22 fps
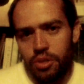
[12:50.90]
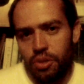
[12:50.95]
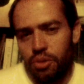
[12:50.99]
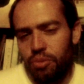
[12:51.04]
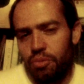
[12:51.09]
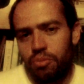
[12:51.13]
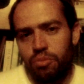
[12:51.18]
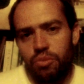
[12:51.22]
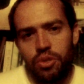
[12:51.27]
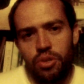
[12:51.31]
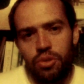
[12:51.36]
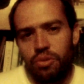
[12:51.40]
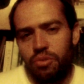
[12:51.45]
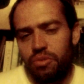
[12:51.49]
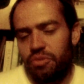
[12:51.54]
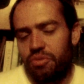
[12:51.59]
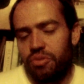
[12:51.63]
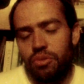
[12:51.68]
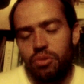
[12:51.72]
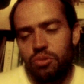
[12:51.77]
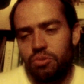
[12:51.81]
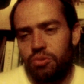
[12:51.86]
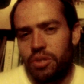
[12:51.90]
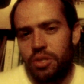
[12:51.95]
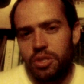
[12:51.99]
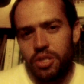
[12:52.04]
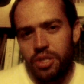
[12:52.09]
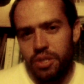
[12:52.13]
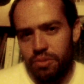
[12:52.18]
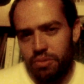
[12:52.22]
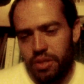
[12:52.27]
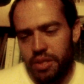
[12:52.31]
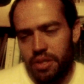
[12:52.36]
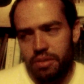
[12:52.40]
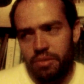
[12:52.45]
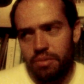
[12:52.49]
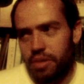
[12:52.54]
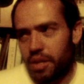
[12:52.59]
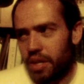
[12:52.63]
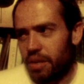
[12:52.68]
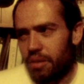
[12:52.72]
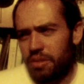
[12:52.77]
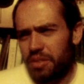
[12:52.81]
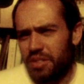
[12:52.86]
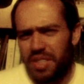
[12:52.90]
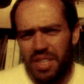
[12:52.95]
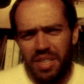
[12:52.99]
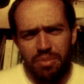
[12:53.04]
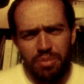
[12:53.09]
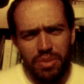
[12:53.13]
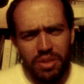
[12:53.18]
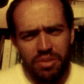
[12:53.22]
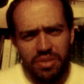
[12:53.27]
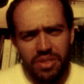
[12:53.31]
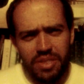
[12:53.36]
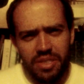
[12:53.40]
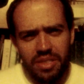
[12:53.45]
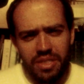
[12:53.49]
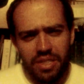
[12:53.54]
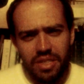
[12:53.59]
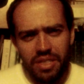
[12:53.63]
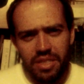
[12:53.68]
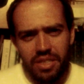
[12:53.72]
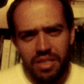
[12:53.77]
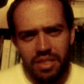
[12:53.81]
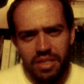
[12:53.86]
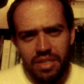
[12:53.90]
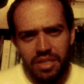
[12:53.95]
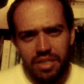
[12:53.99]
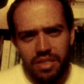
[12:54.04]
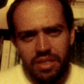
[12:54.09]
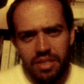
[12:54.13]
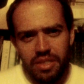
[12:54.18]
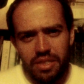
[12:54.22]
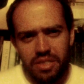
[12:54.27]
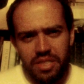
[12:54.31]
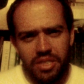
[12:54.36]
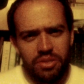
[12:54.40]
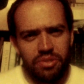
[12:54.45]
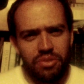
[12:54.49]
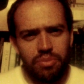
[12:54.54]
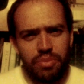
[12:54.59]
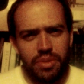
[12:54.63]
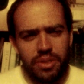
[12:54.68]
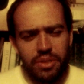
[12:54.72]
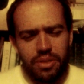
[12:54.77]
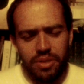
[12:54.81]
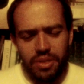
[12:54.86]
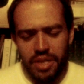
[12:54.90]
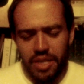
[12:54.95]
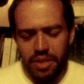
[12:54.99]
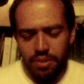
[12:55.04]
Don't fools rush in, right? Is that a movie? Sounds familiar.